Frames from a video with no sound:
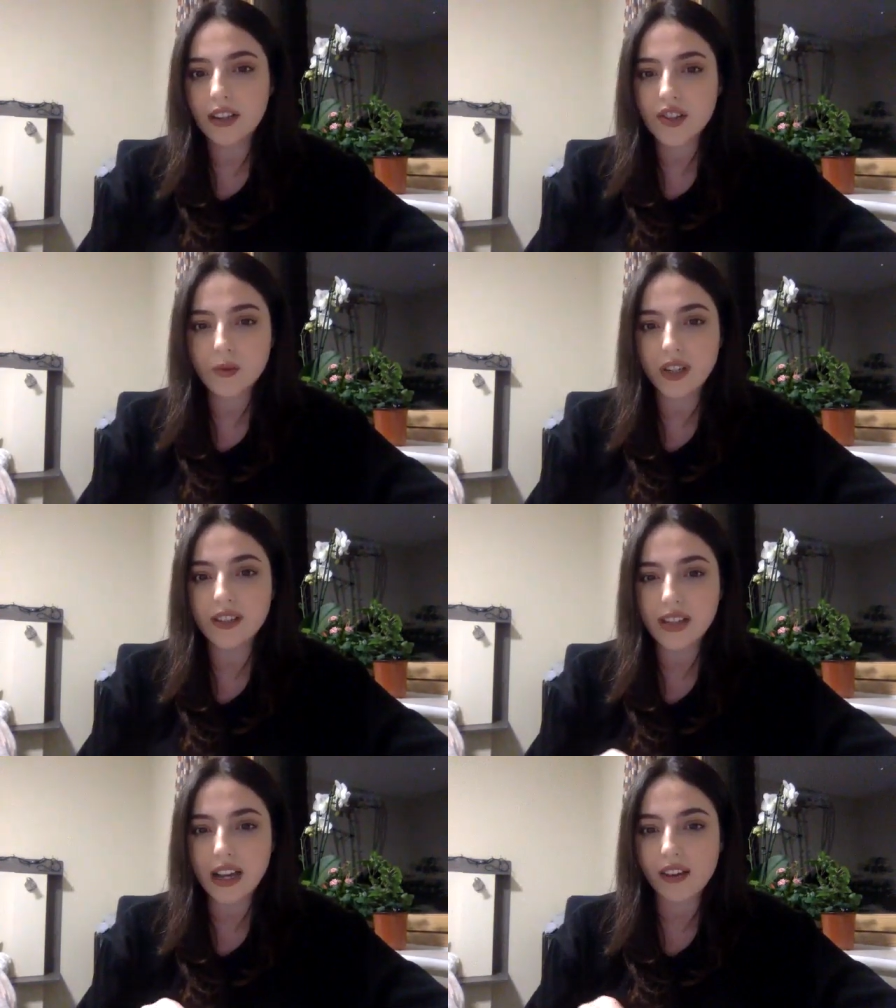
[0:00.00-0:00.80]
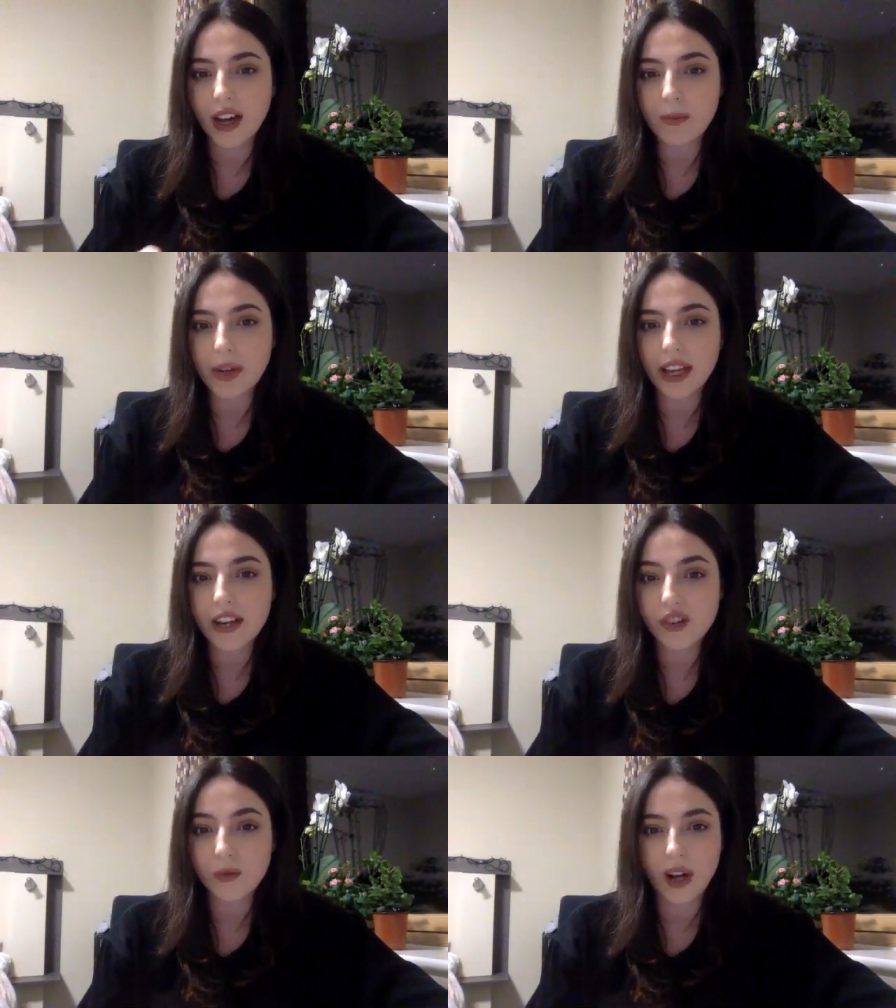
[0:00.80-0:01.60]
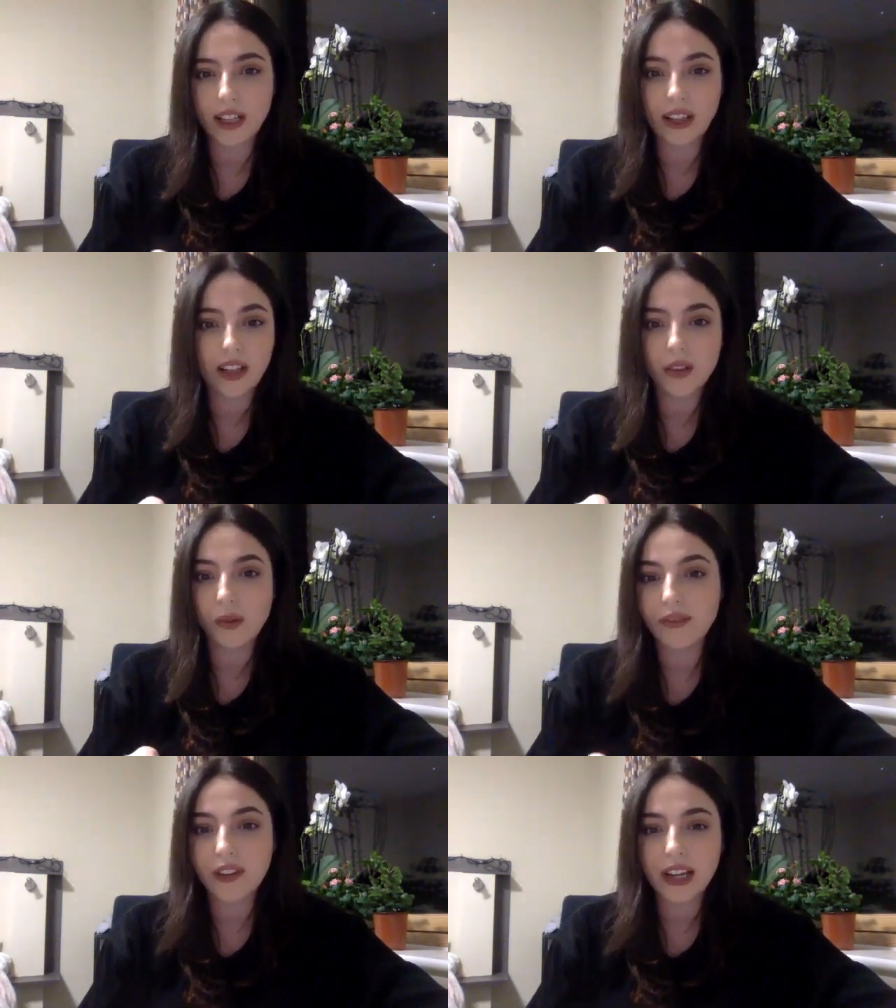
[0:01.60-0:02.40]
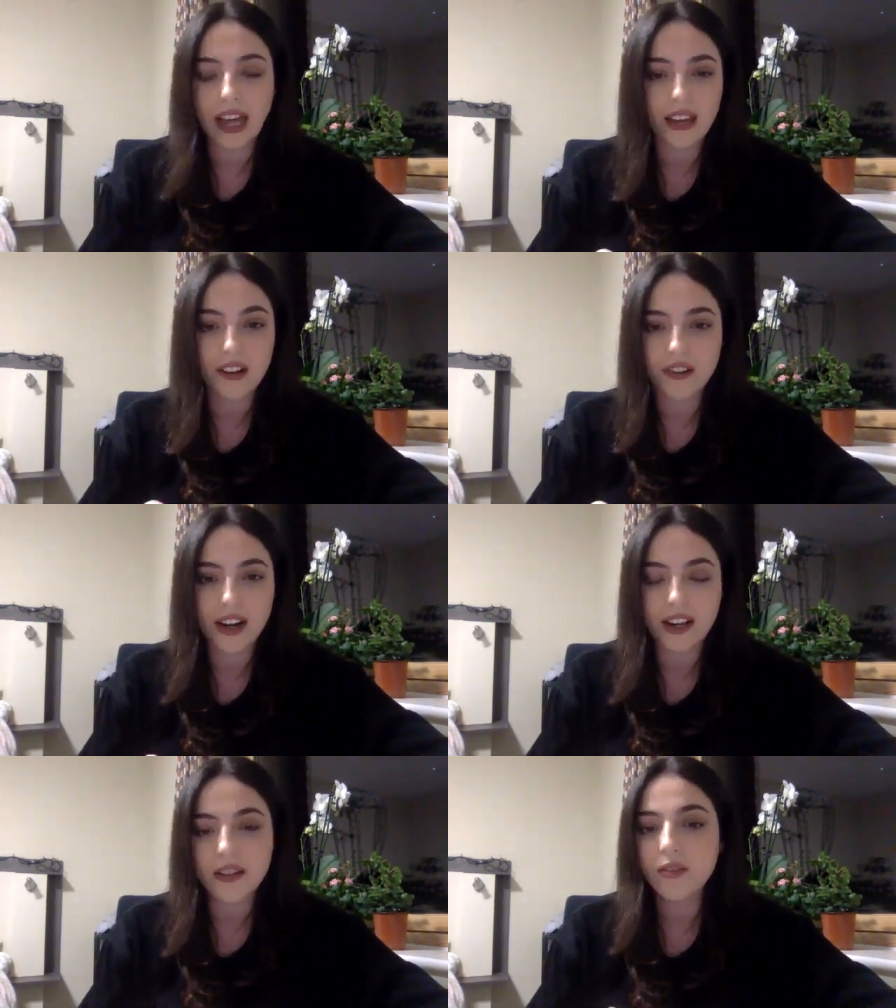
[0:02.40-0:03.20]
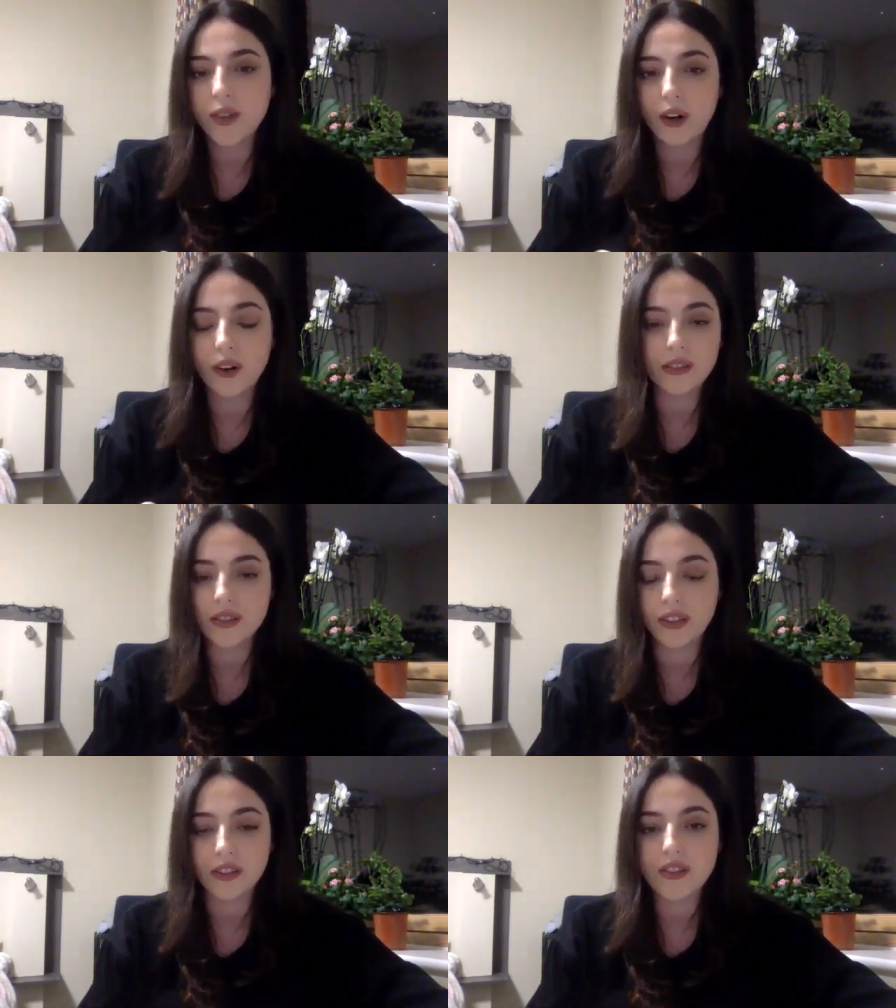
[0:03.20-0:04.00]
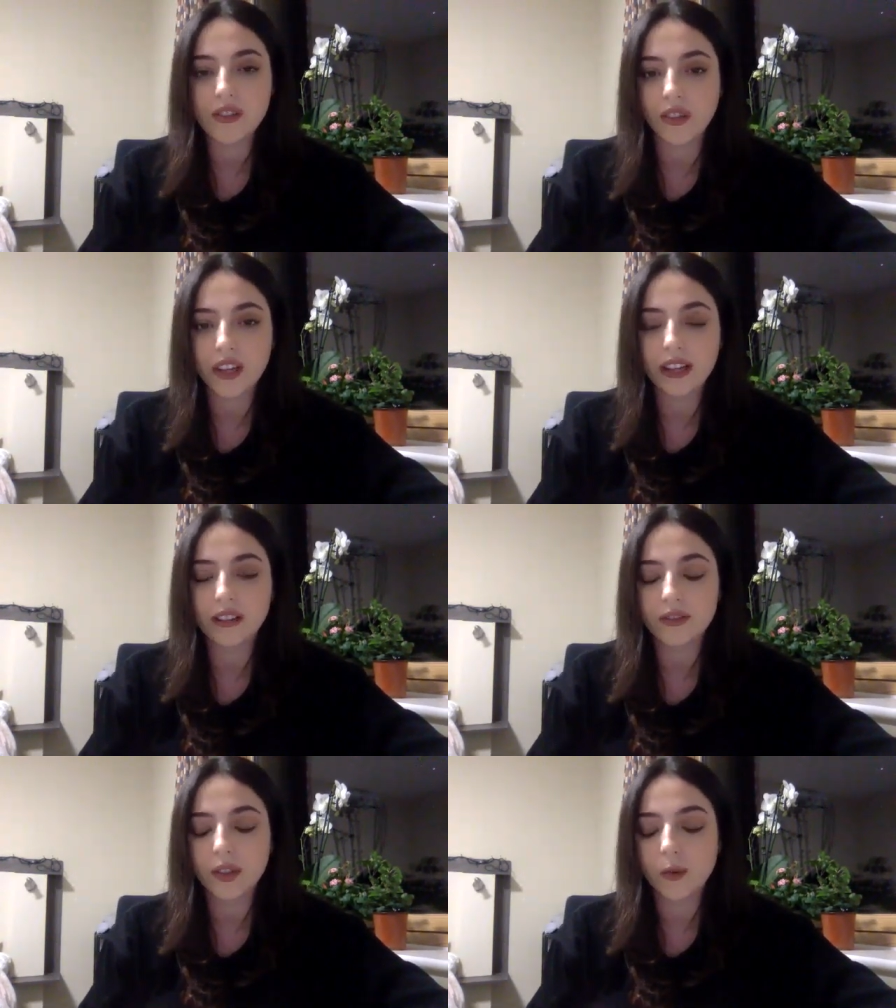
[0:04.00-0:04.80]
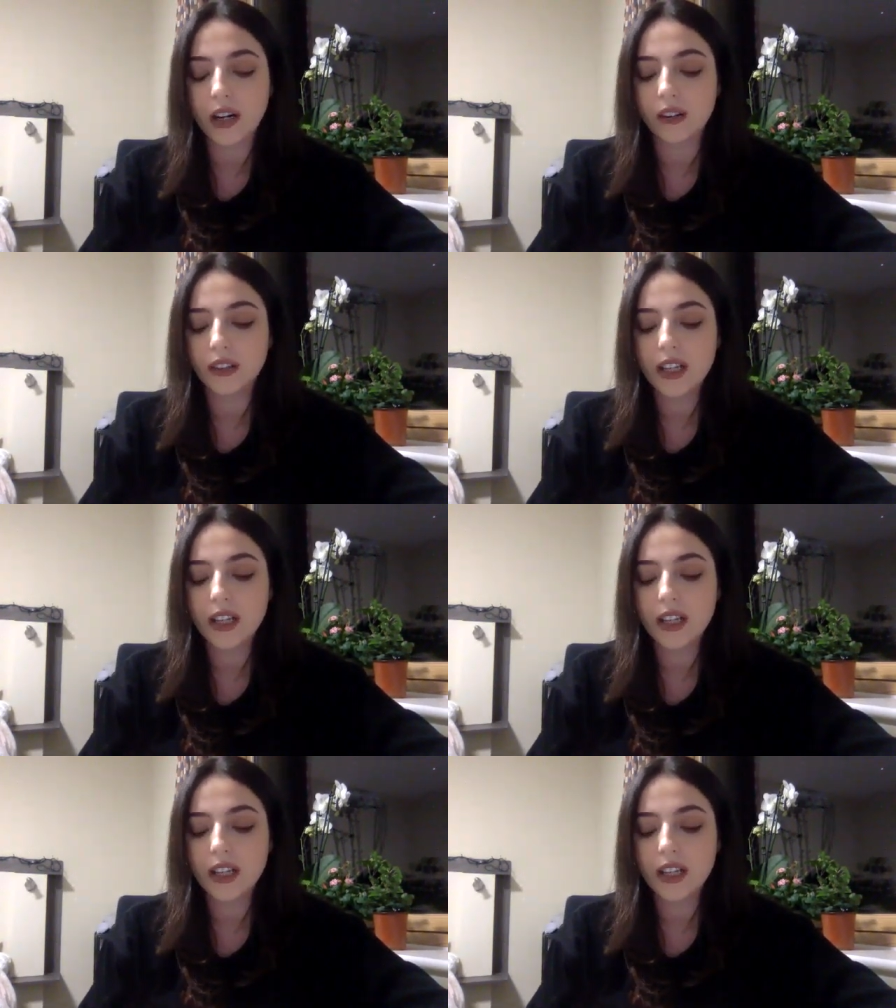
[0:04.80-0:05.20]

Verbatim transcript: just wanted to see how that application went and I thought if I get in great if not you know it's not the end of the world